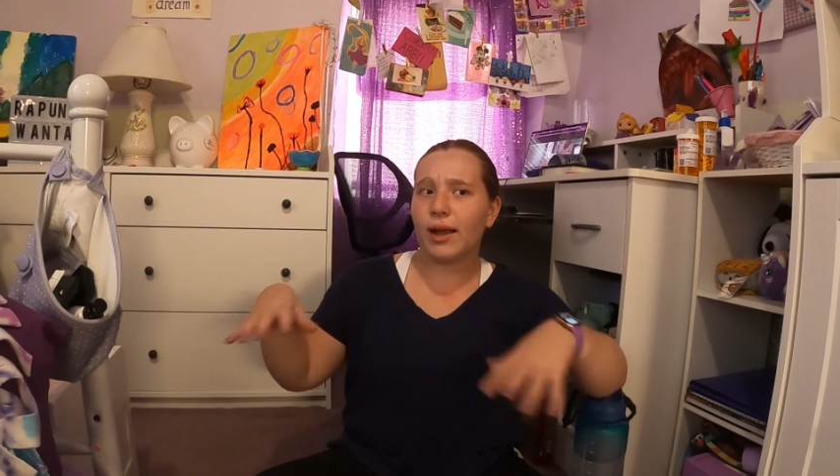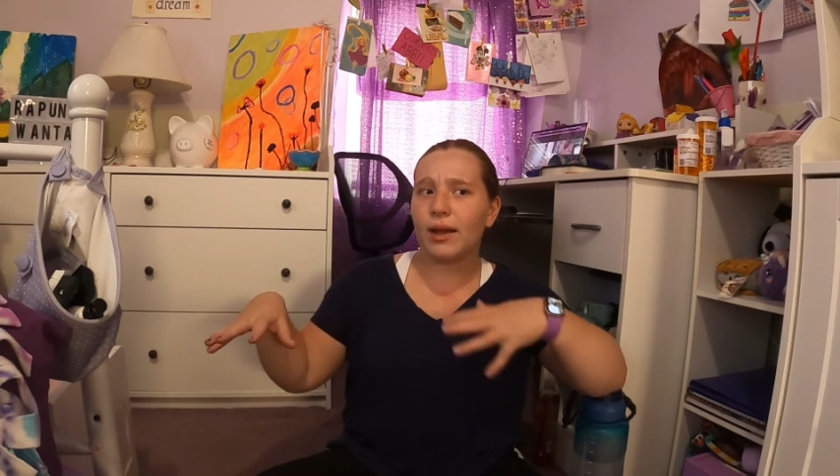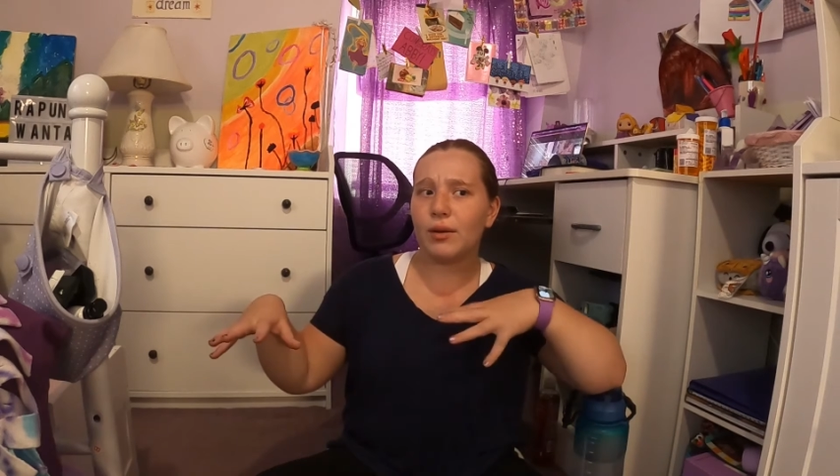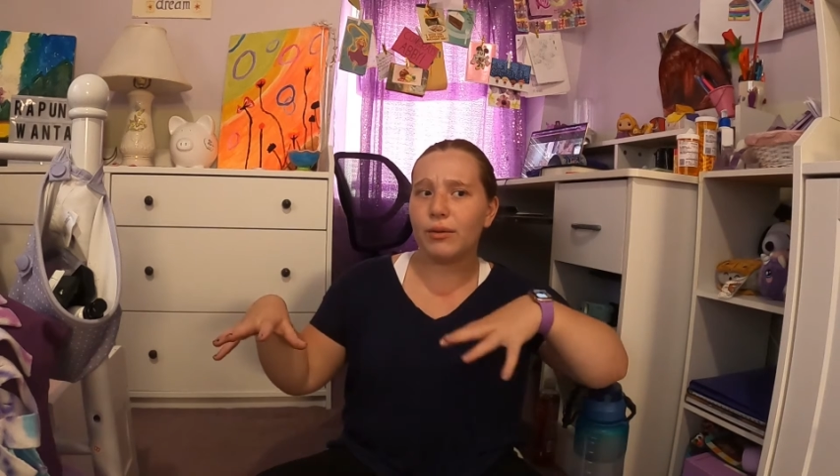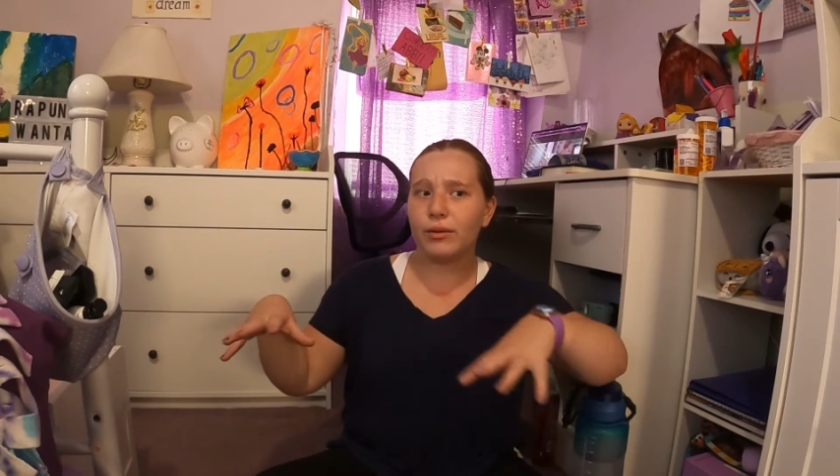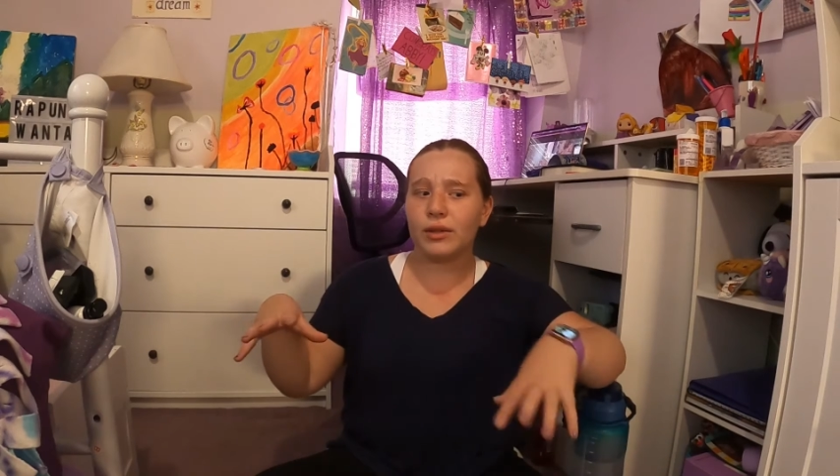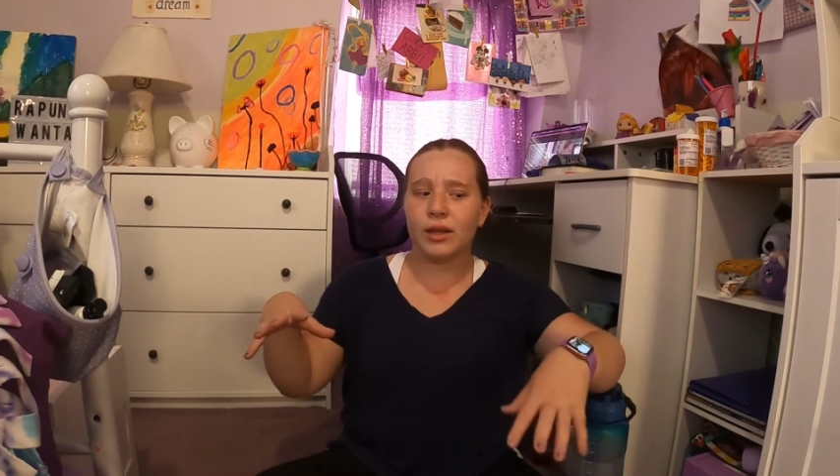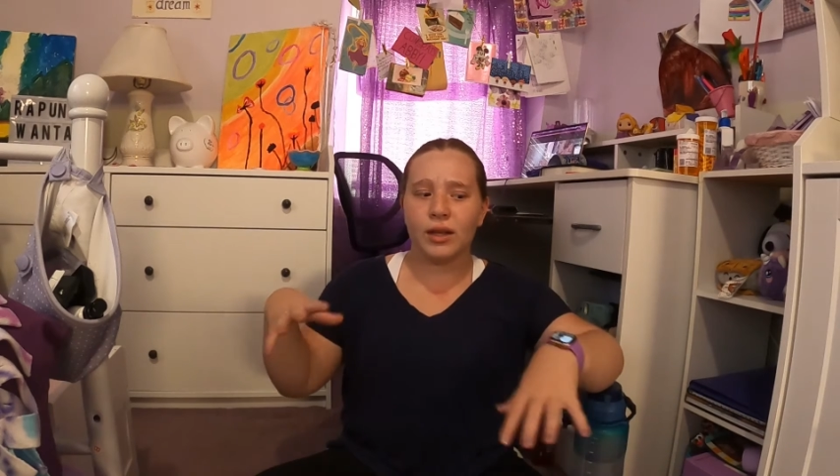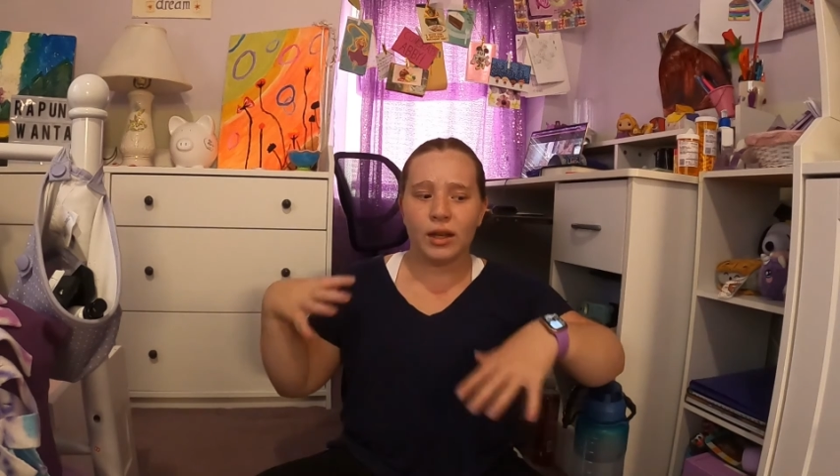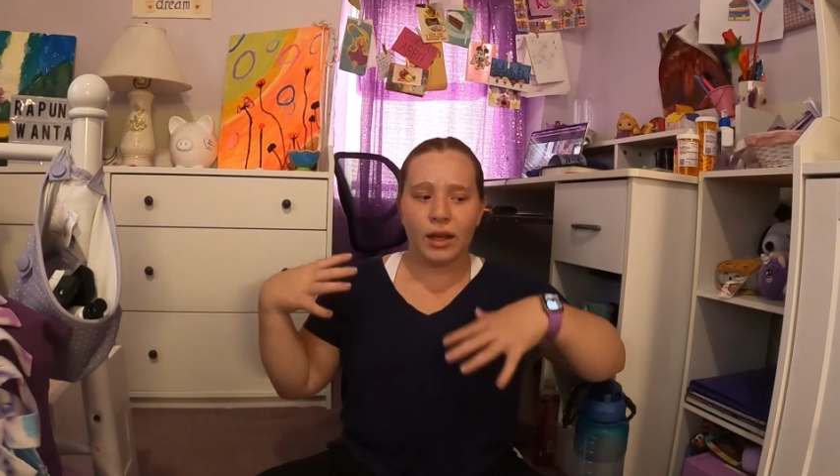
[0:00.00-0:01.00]

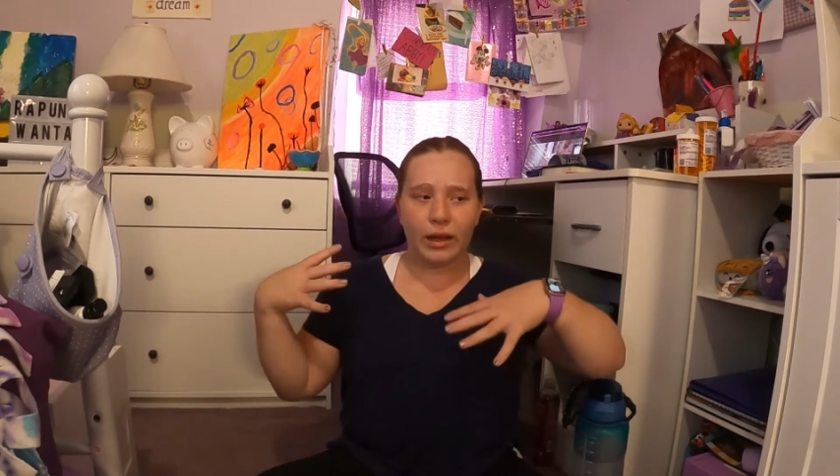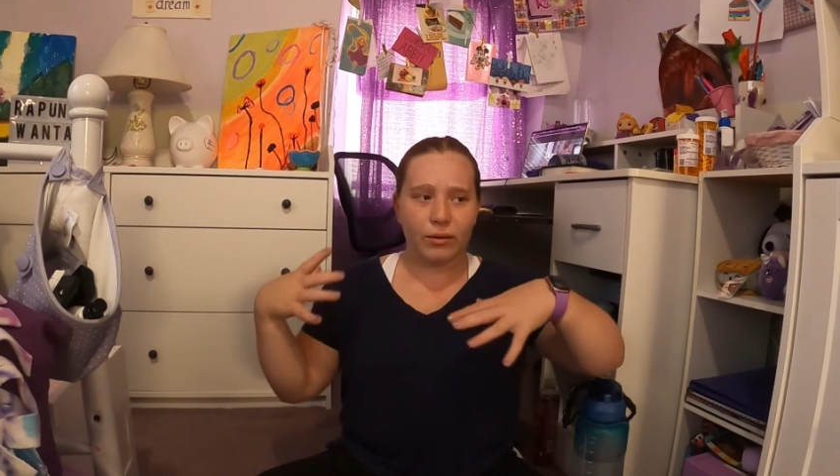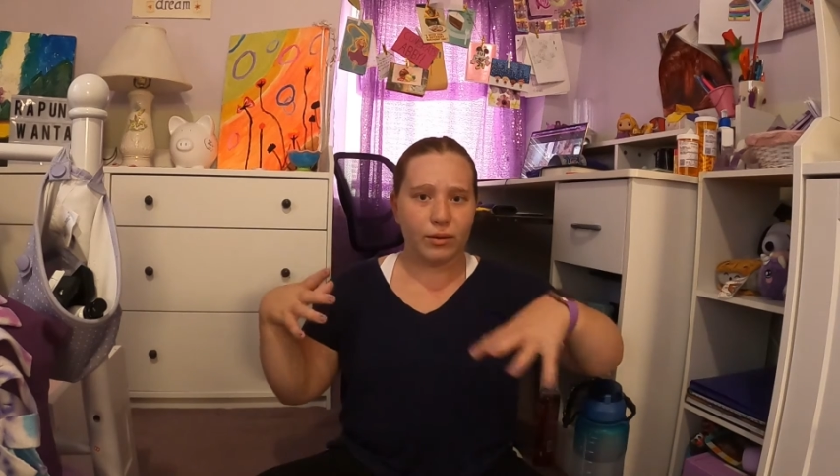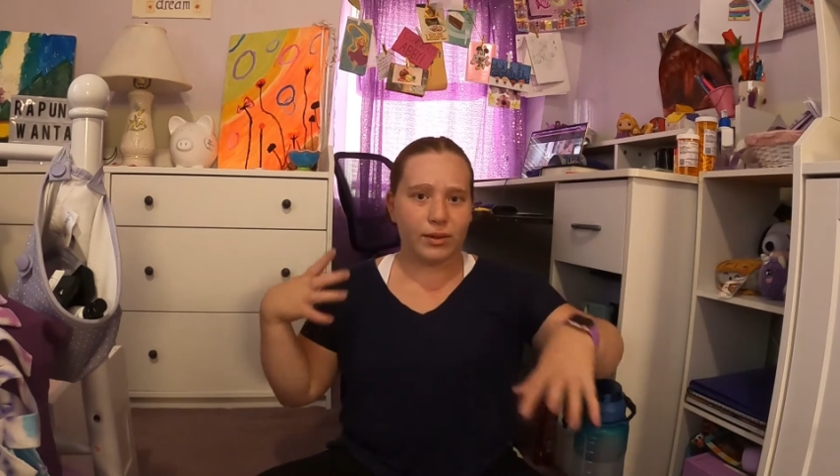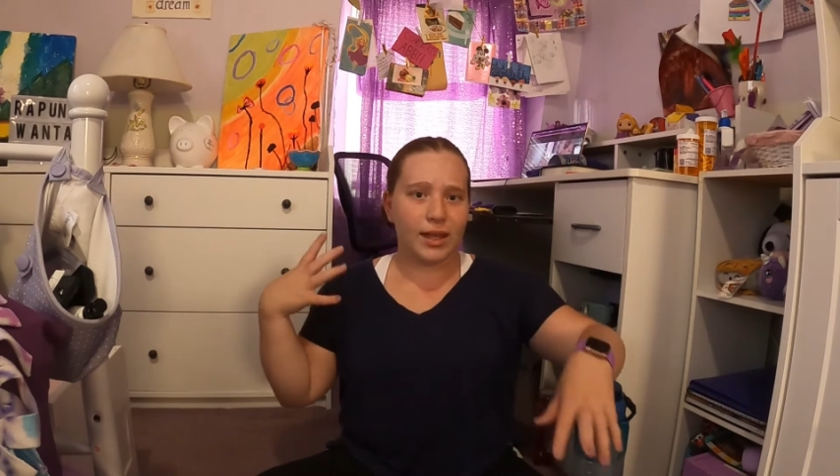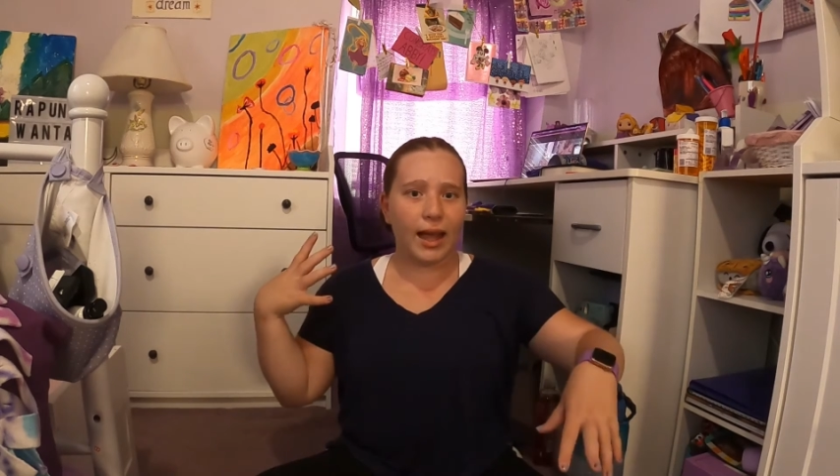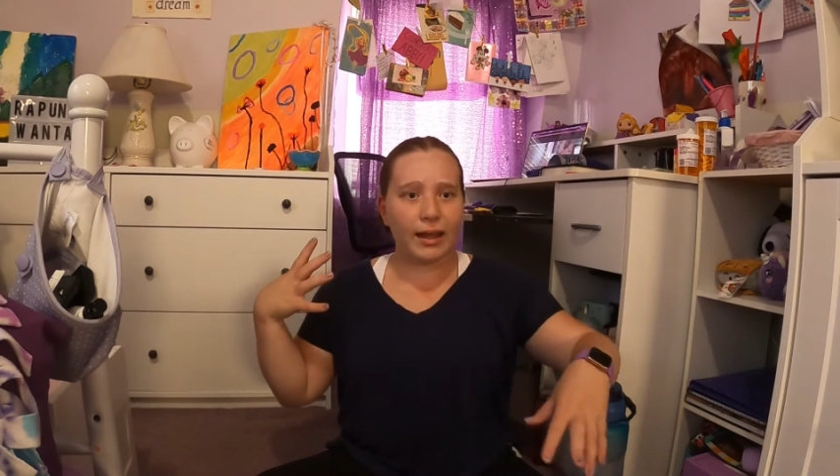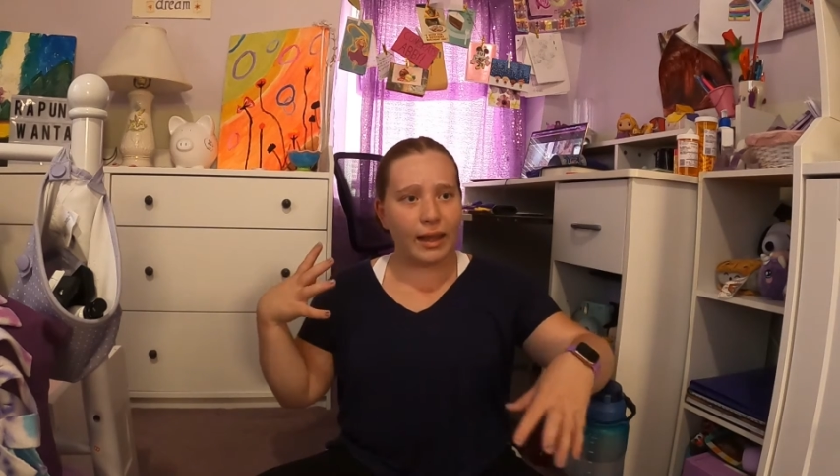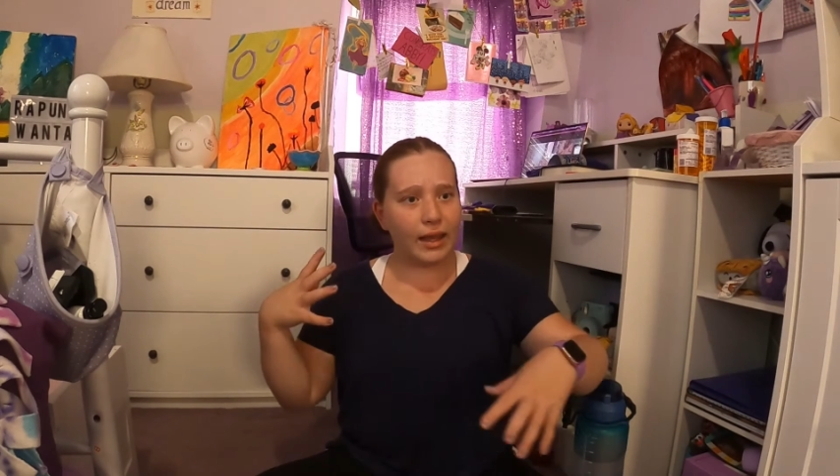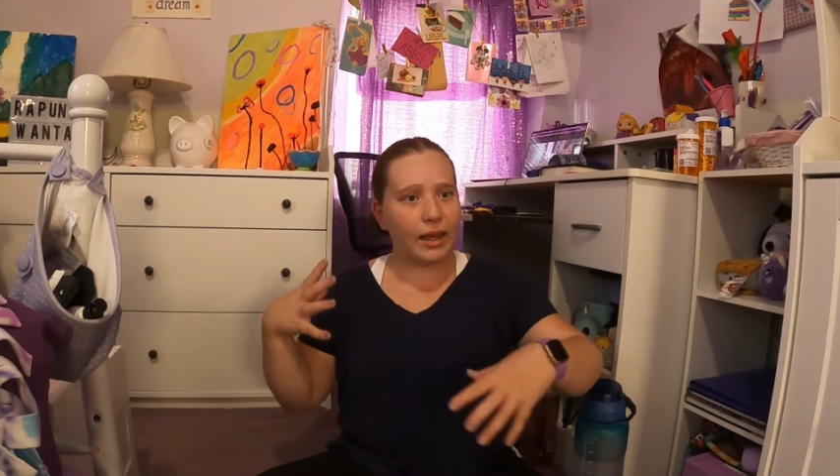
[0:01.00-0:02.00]
I don't know
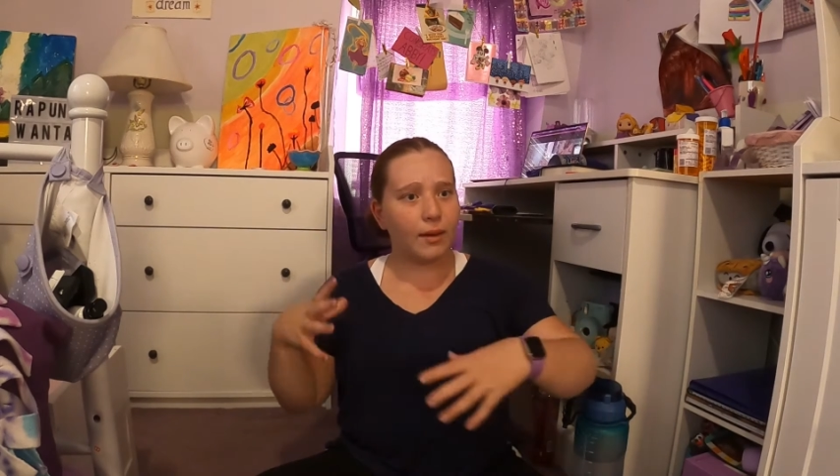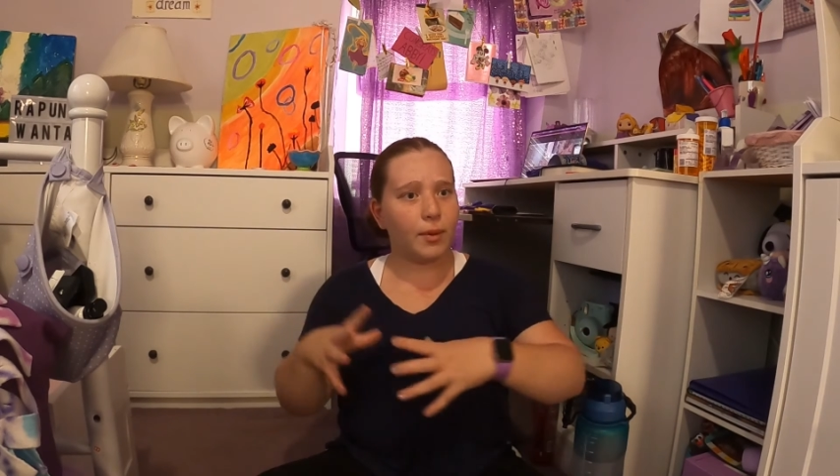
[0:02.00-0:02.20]
exactly,